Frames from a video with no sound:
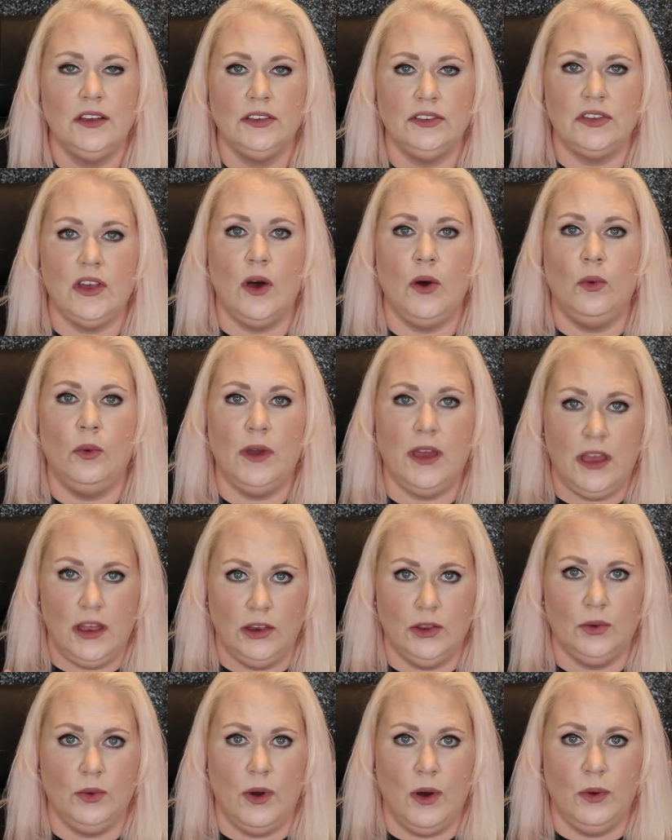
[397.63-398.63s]
So,
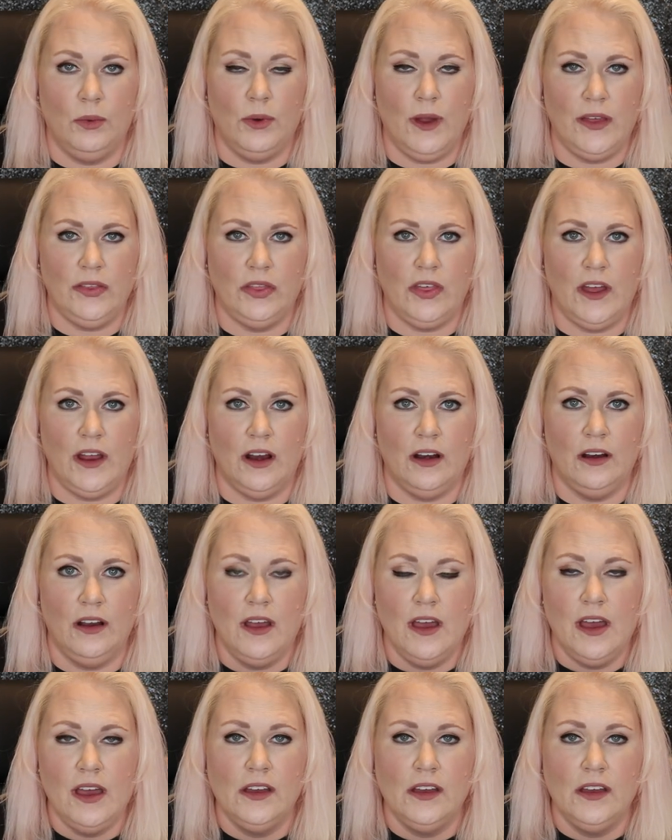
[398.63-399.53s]
end quote, right there.